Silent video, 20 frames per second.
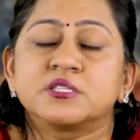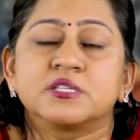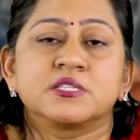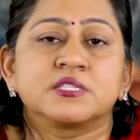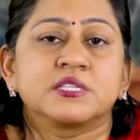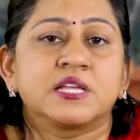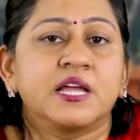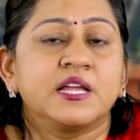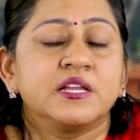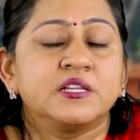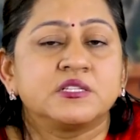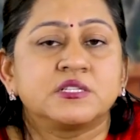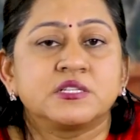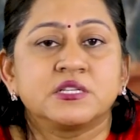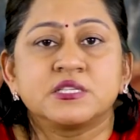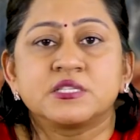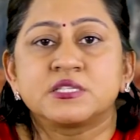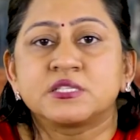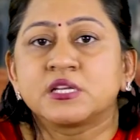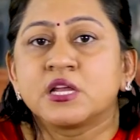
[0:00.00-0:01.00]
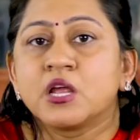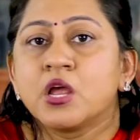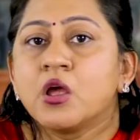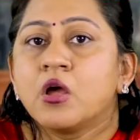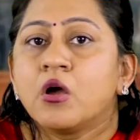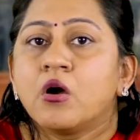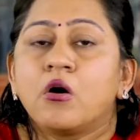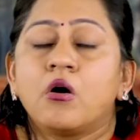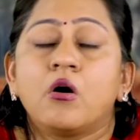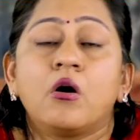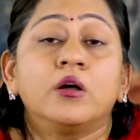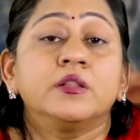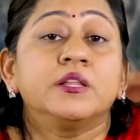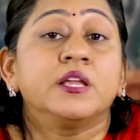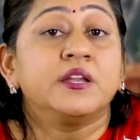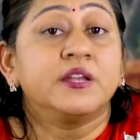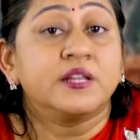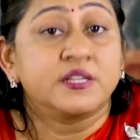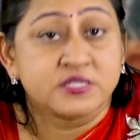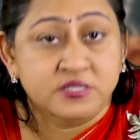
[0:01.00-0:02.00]
the scientists, or the
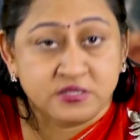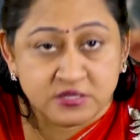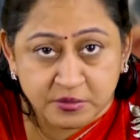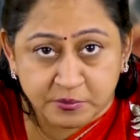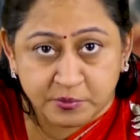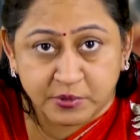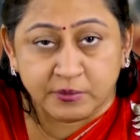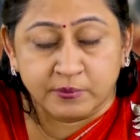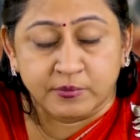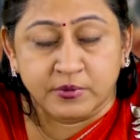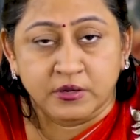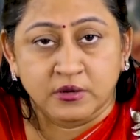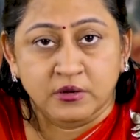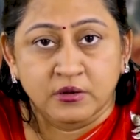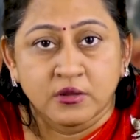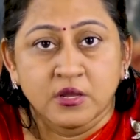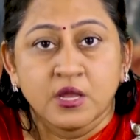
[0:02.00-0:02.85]
industry people.